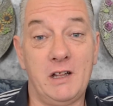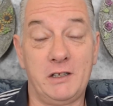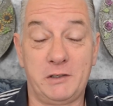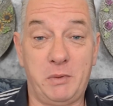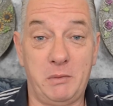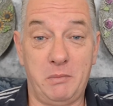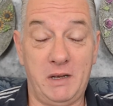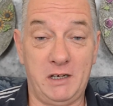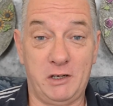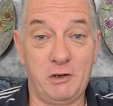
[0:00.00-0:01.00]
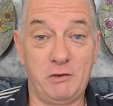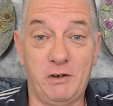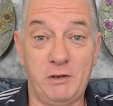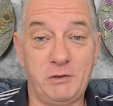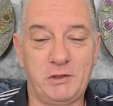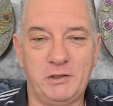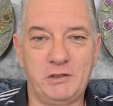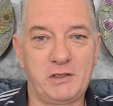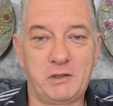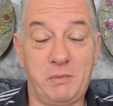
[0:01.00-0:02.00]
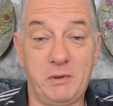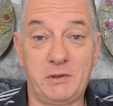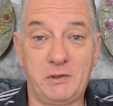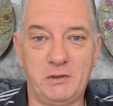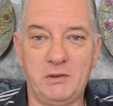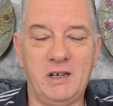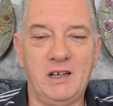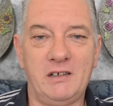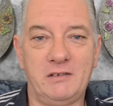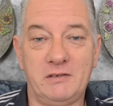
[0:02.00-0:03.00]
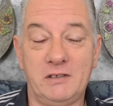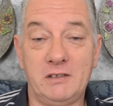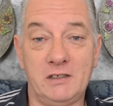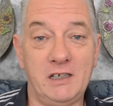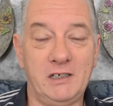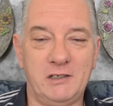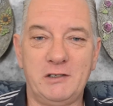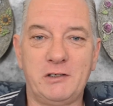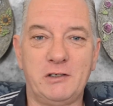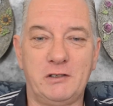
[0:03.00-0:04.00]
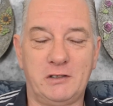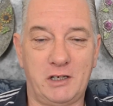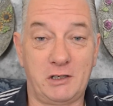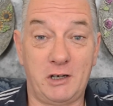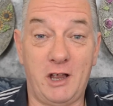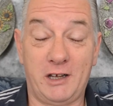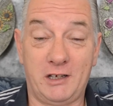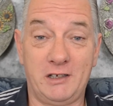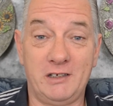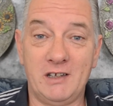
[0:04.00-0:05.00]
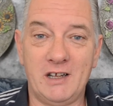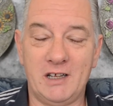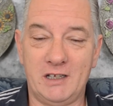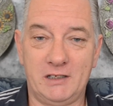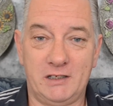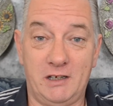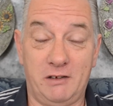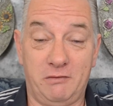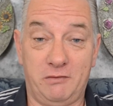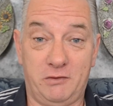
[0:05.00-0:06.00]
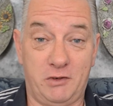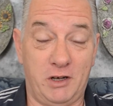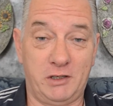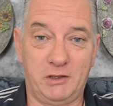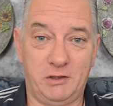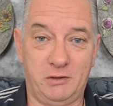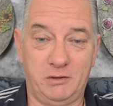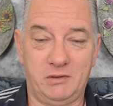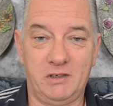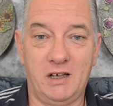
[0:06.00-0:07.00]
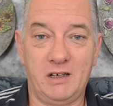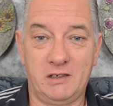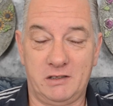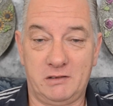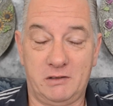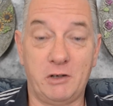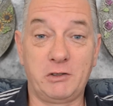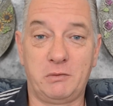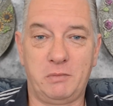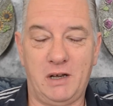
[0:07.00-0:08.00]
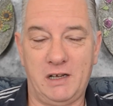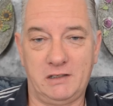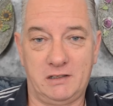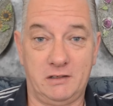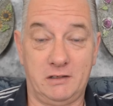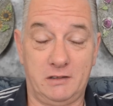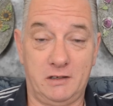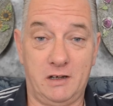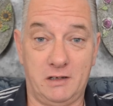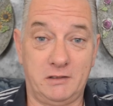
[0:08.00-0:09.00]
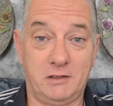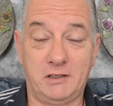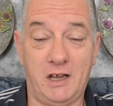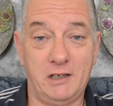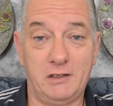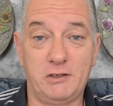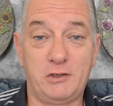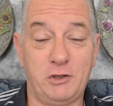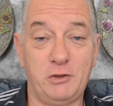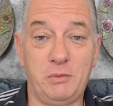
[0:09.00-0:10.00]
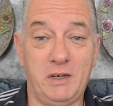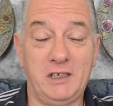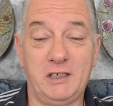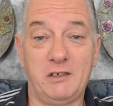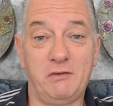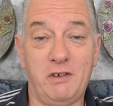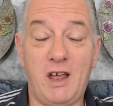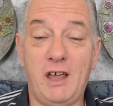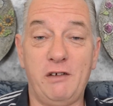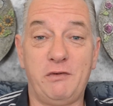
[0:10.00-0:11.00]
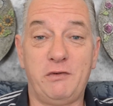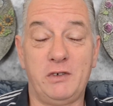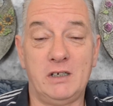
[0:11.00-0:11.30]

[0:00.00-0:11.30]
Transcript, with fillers: there's been many gurus and spiritual uh, leaders and such like that have tried to uh, contemplate and understand the true meaning of life.